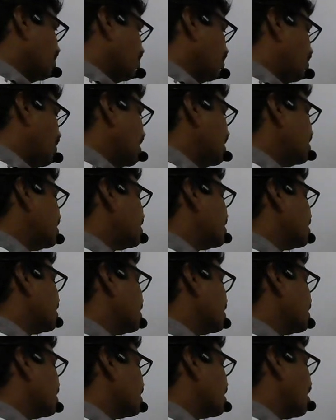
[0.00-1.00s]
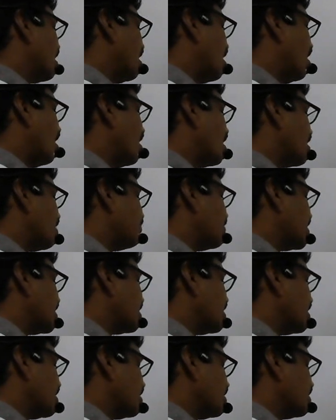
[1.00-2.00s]
plus R
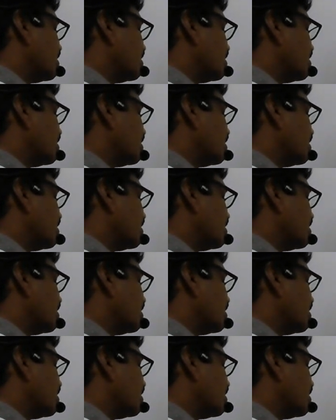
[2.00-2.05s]
effect.